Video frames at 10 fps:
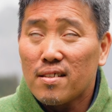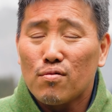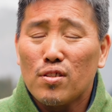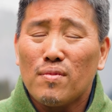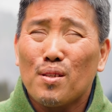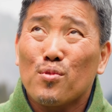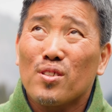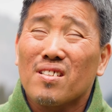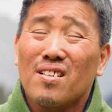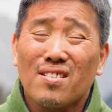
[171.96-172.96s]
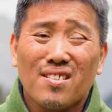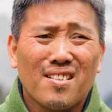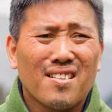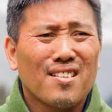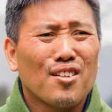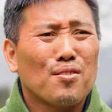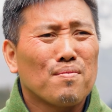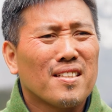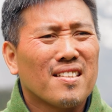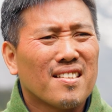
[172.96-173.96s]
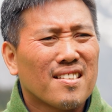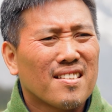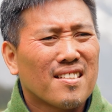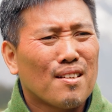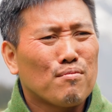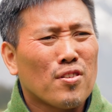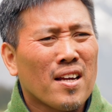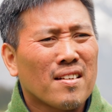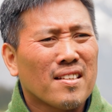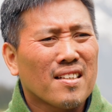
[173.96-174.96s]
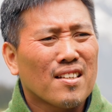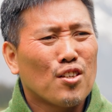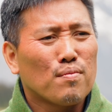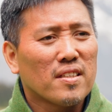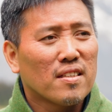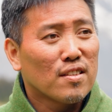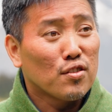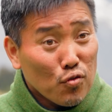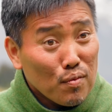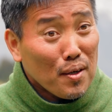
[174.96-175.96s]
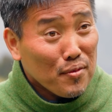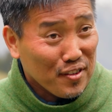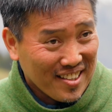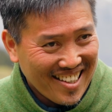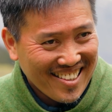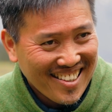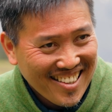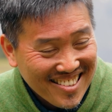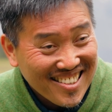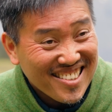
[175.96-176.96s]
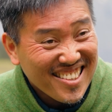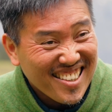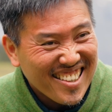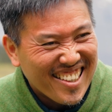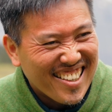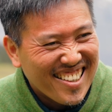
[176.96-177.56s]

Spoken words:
remembering, oh God, help me, I'm drowning, help me. You're remembering that sincerely,